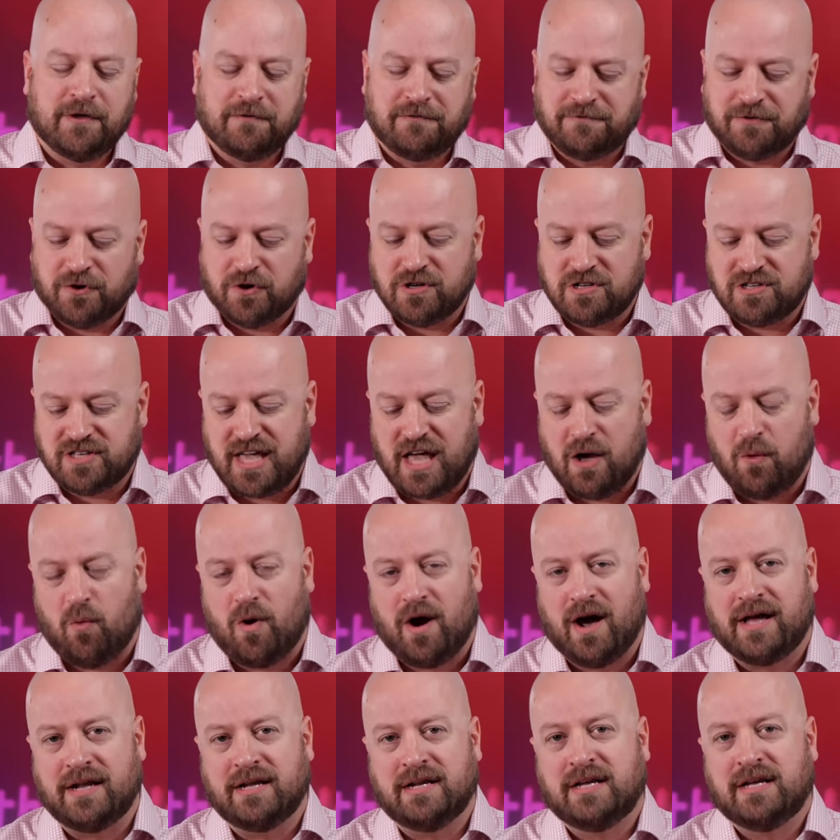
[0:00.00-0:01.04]
The first thing I
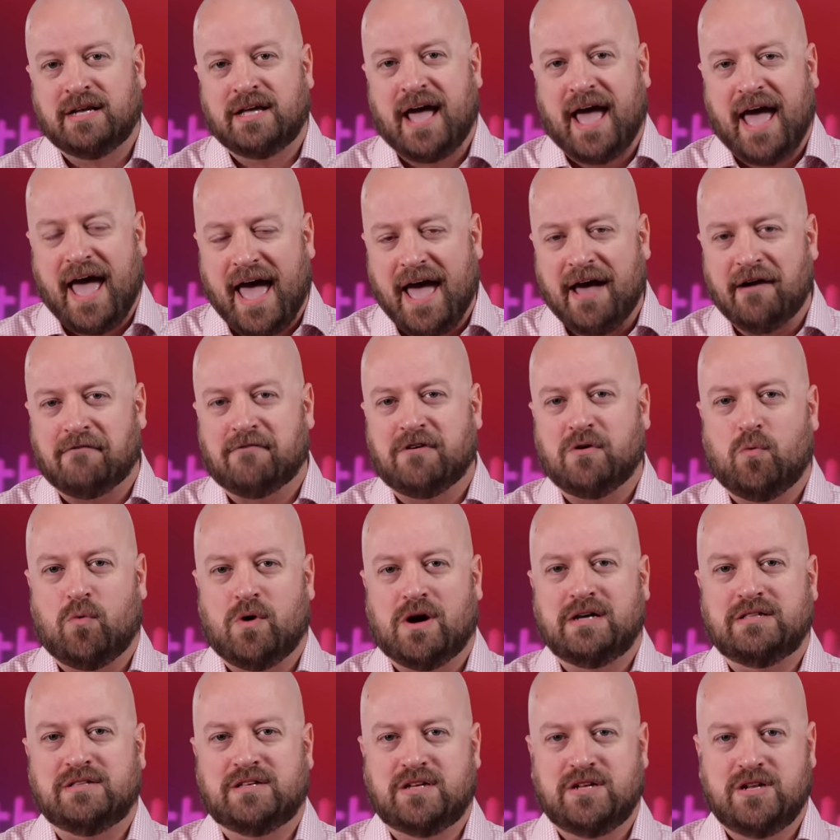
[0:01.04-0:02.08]
want
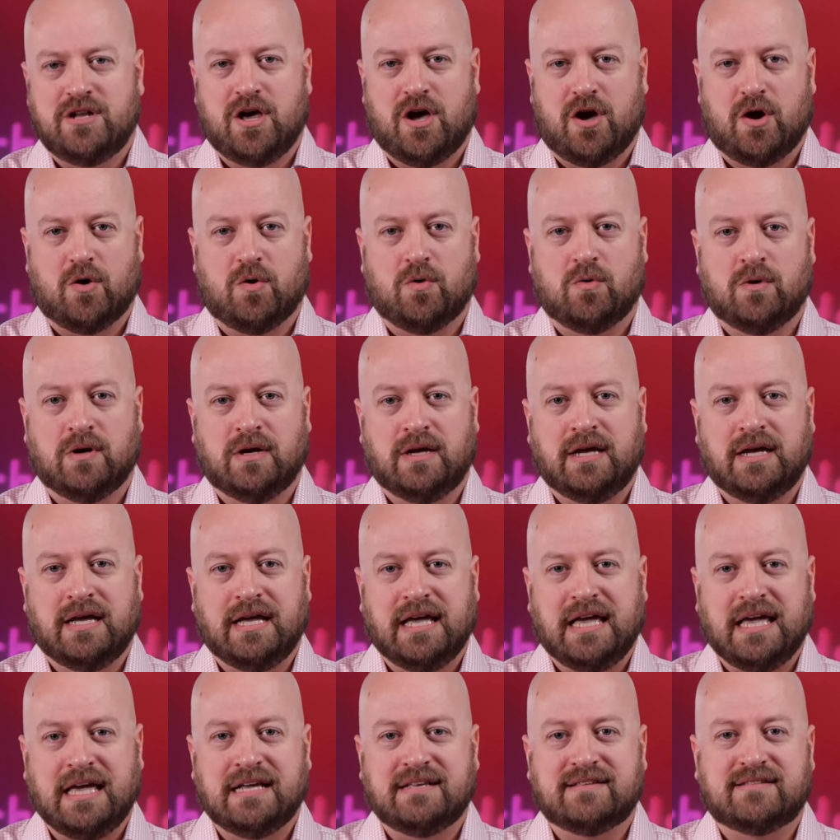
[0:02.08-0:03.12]
everyone to know
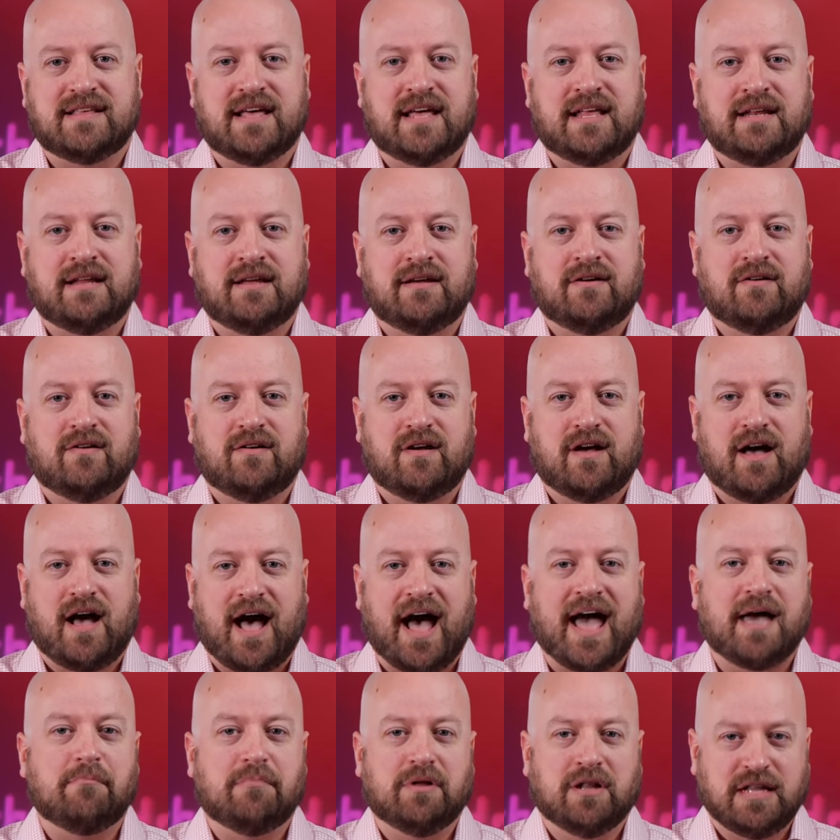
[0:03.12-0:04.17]
is that
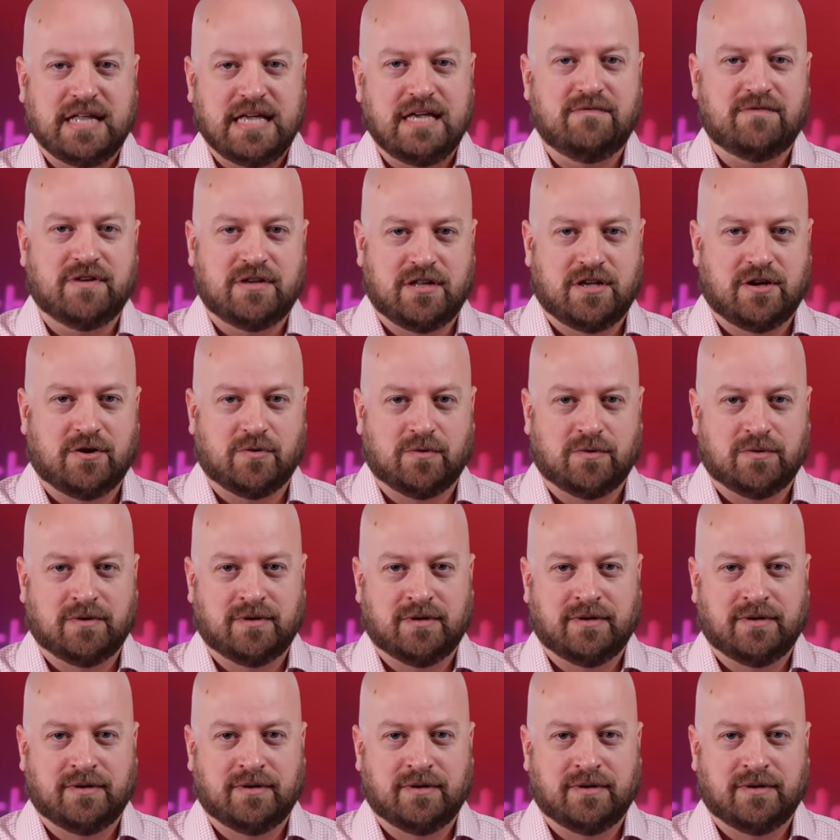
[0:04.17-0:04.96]
I believe in you.